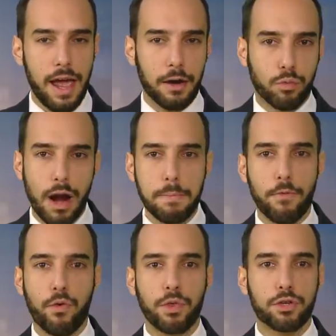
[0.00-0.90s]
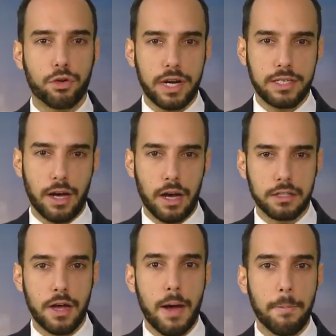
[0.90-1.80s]
And right before the trade
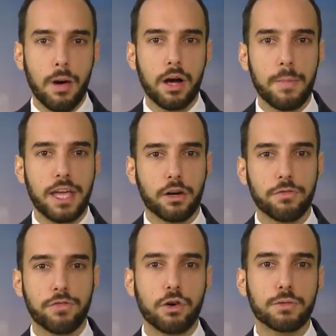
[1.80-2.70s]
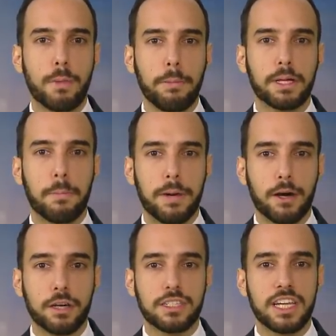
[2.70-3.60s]
talks, Meng made her first public
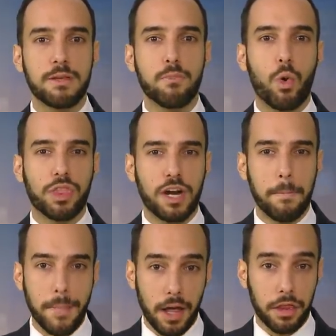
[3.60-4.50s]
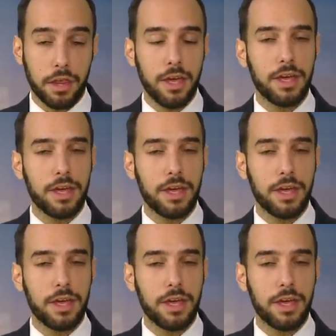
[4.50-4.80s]
appearance in more than a month